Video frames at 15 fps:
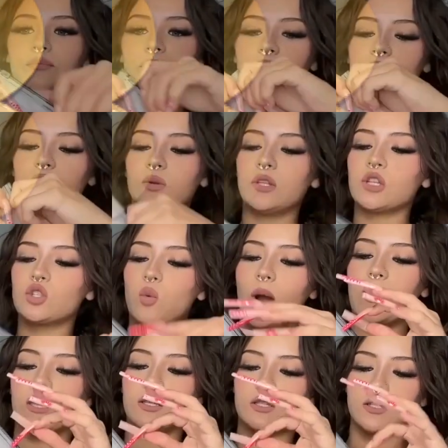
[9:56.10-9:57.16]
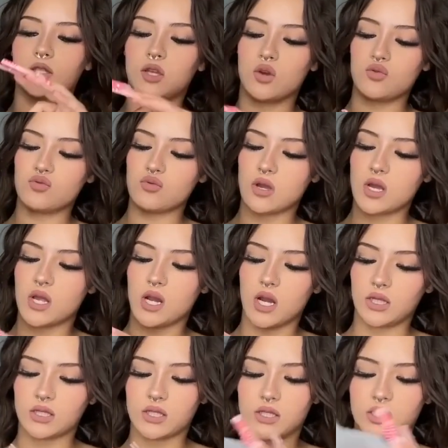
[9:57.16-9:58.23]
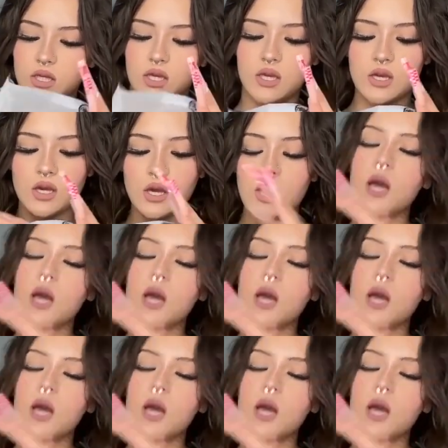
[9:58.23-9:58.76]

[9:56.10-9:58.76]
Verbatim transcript: Okay, This one looks white, so let's see.